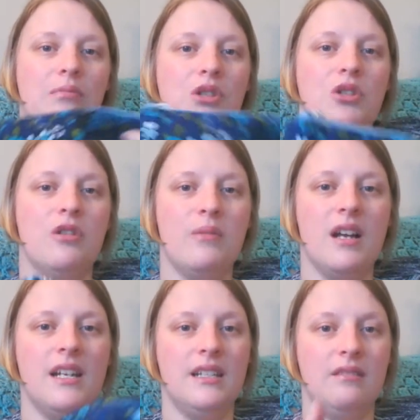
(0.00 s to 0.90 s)
sure
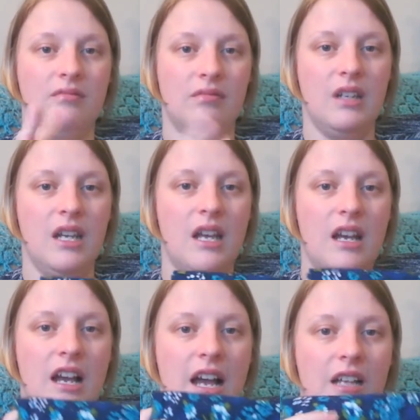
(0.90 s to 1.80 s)
Marlon
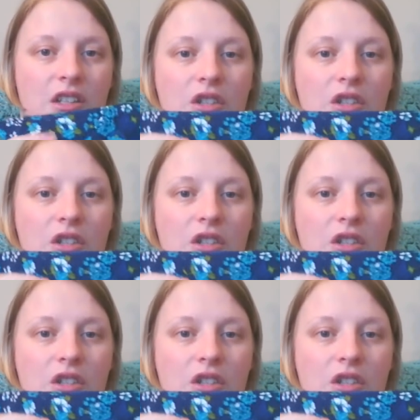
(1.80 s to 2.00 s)
had